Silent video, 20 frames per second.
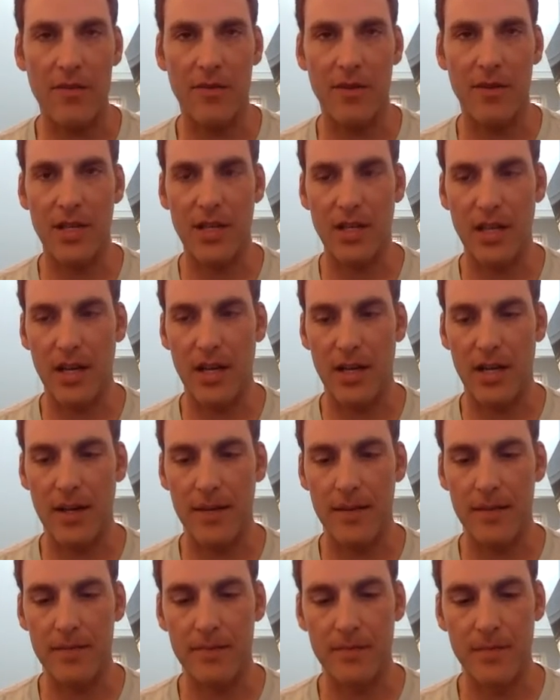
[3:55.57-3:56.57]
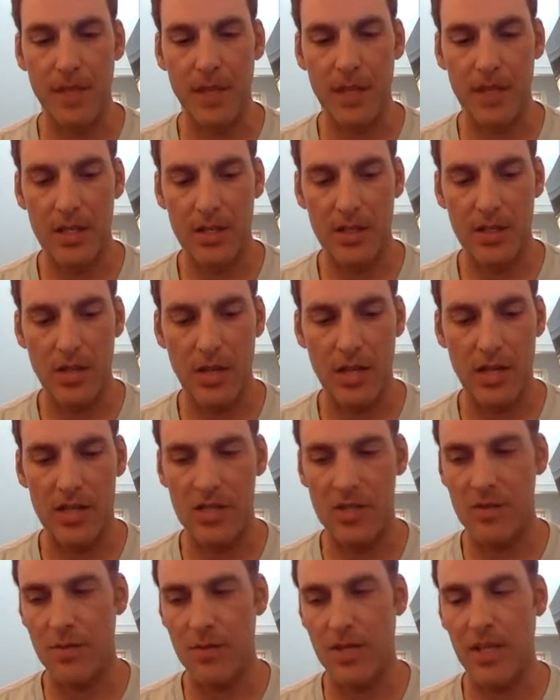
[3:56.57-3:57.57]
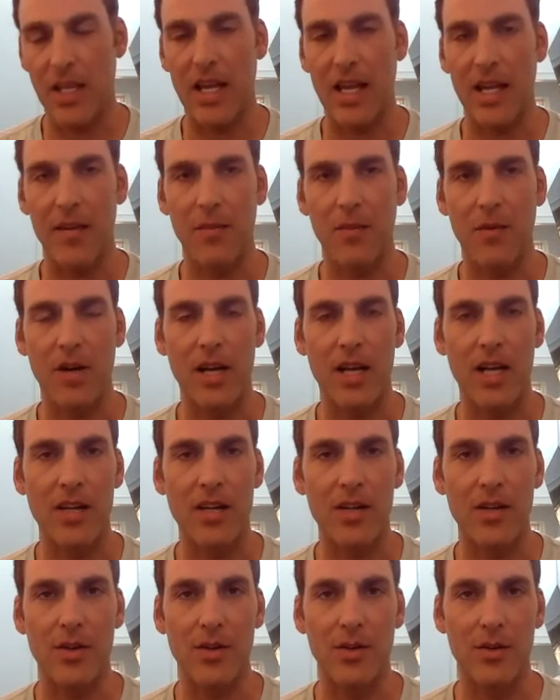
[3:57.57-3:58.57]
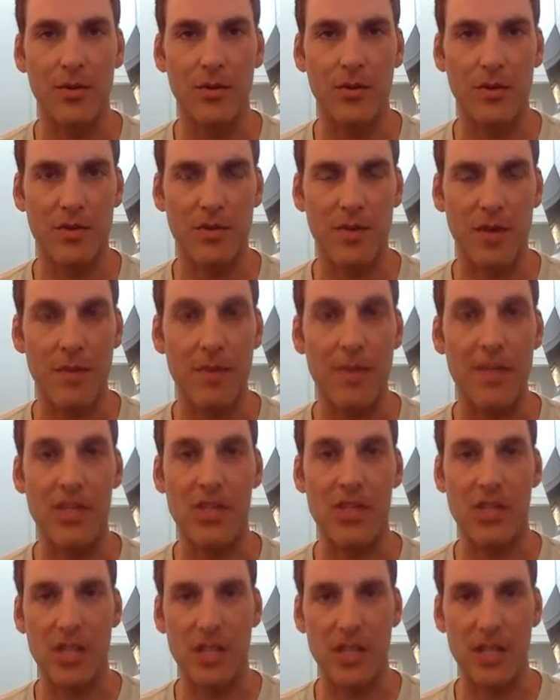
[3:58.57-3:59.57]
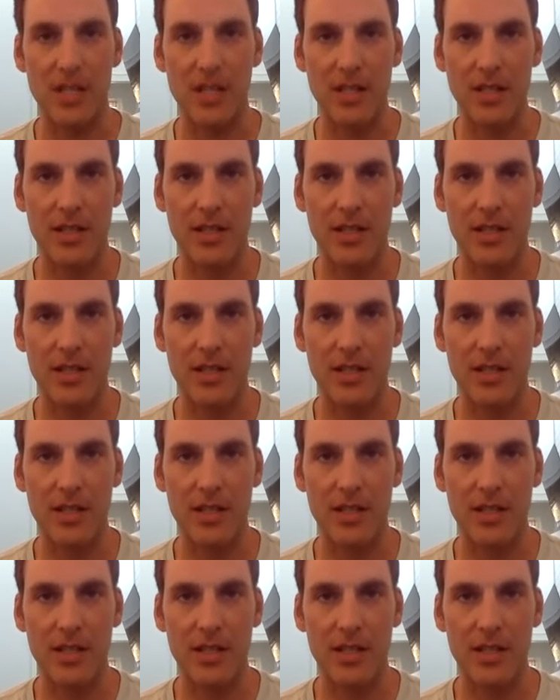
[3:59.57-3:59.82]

and I just became what I knew was my mission.